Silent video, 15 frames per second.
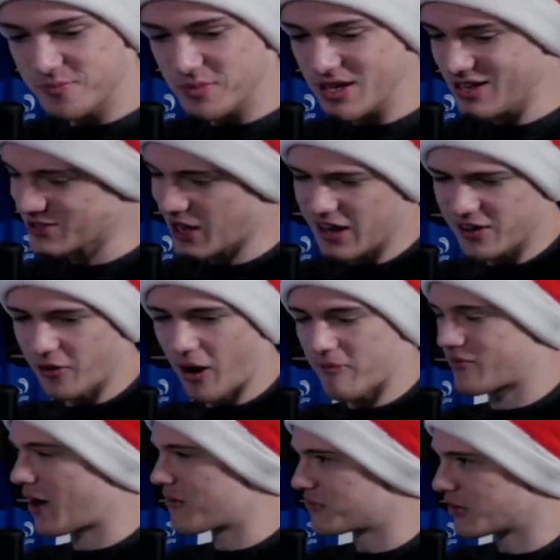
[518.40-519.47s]
So I don't know.
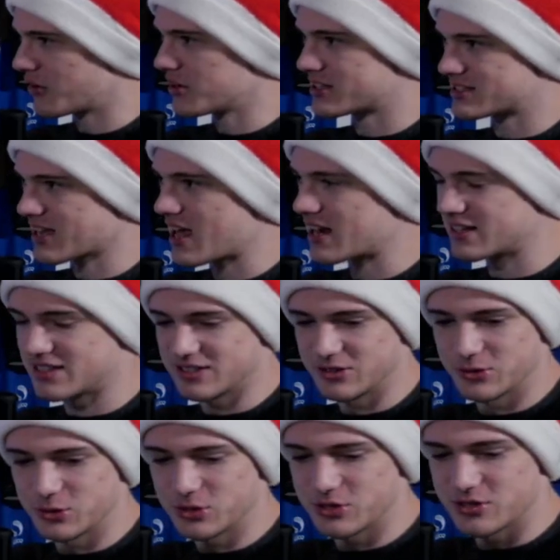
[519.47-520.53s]
I'm very excited
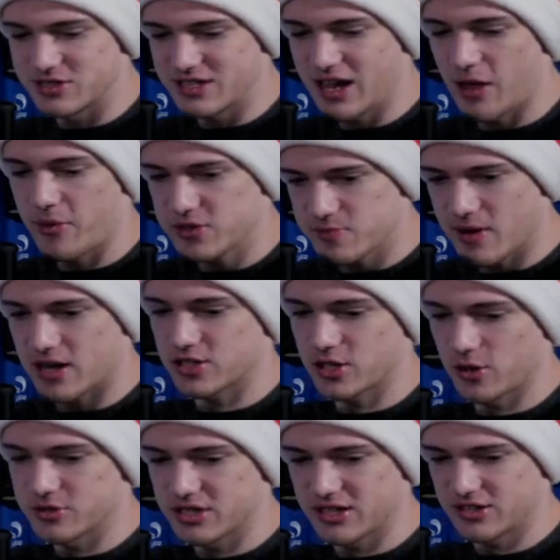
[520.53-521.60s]
to see how this match
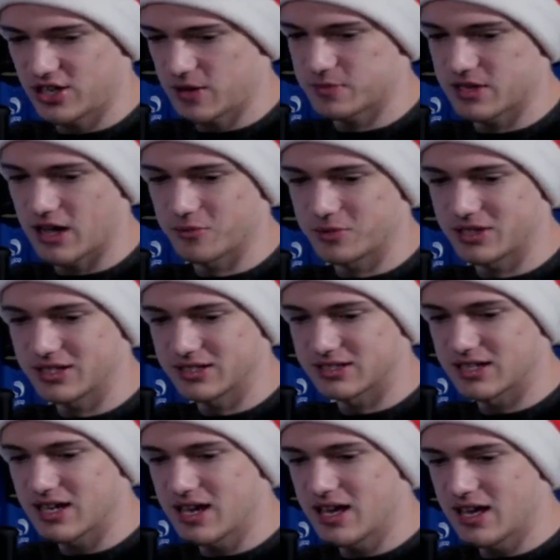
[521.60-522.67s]
shapes out, because
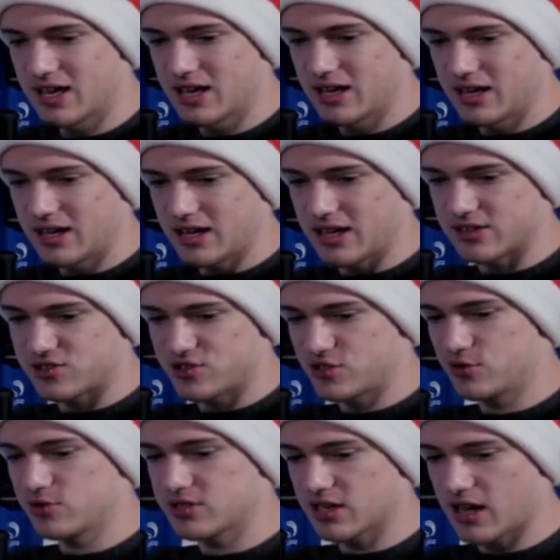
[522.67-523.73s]
it's 2
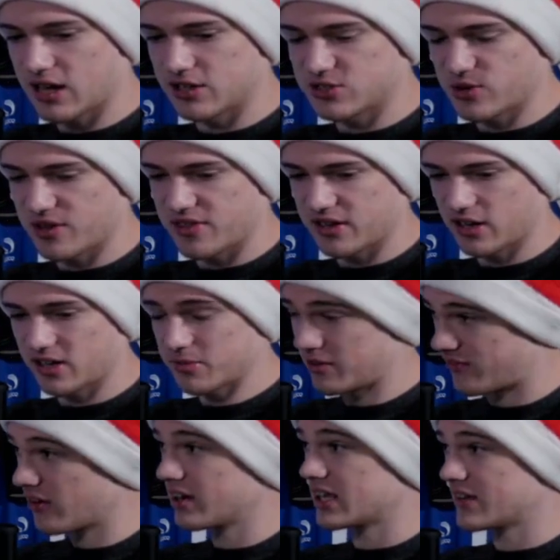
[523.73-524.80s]
sides who I think are going to be
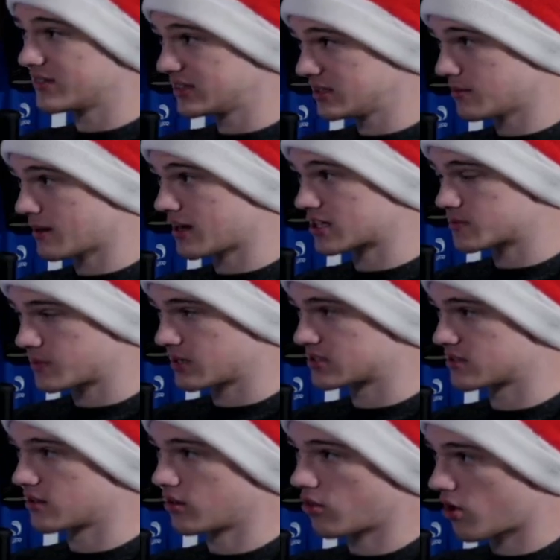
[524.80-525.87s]
very evenly matched because of
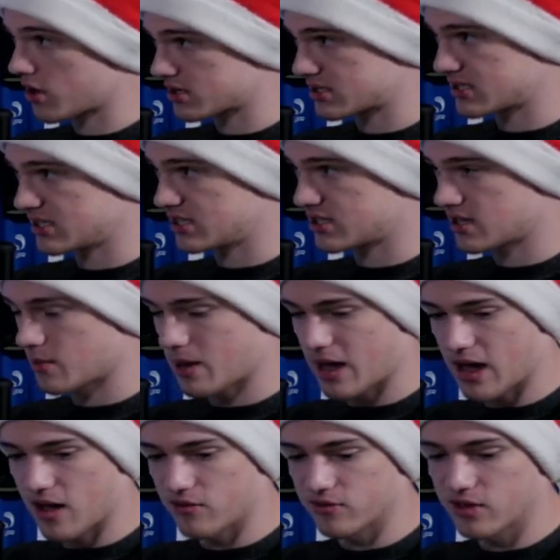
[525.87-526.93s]
the losses each of them
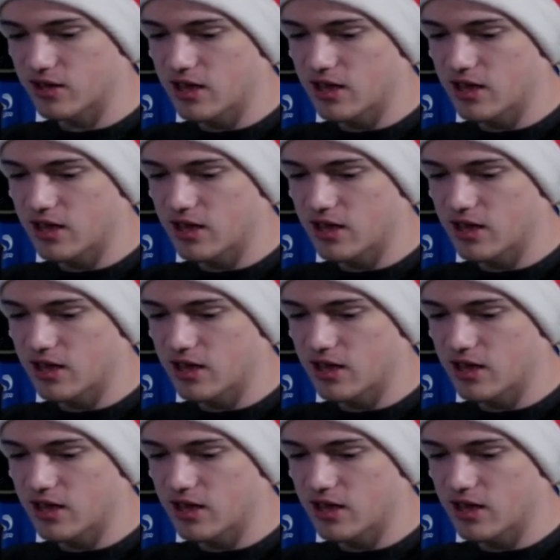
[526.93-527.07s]
have.